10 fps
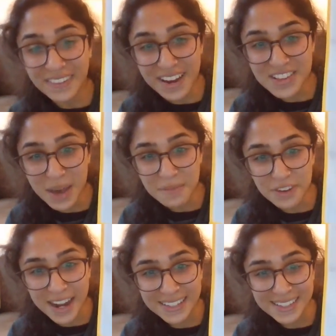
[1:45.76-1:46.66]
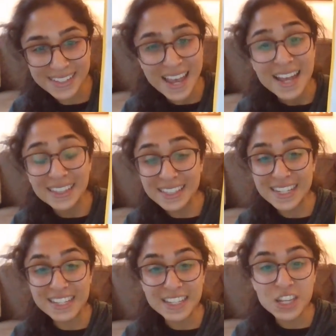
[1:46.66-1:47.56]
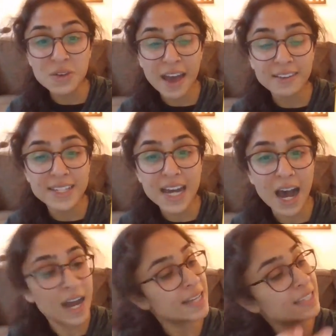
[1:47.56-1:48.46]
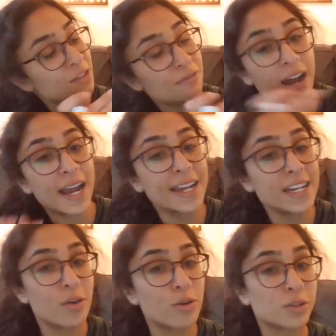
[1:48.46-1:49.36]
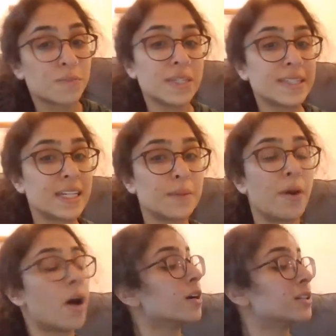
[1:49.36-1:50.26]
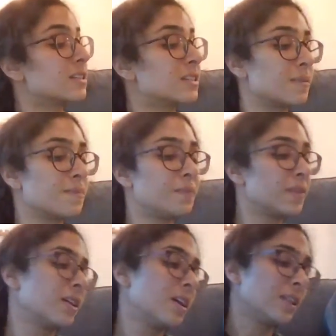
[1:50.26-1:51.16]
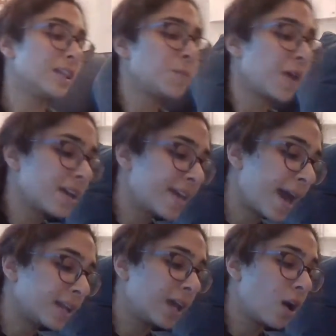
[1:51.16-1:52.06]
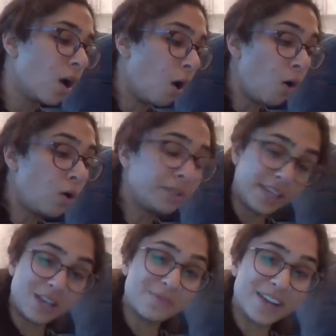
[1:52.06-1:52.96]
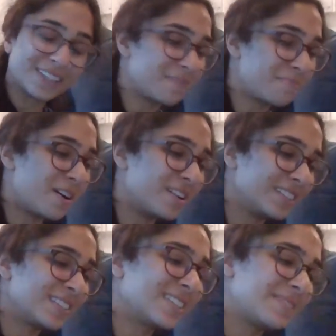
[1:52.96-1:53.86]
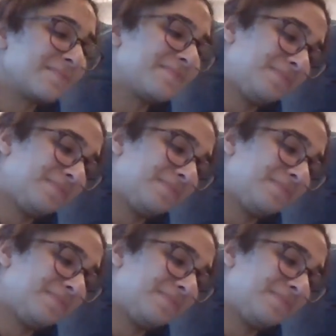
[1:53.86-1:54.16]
Great job, friends. Let's continue counting on to find those missing parts. Let's play again. Only erase the parts.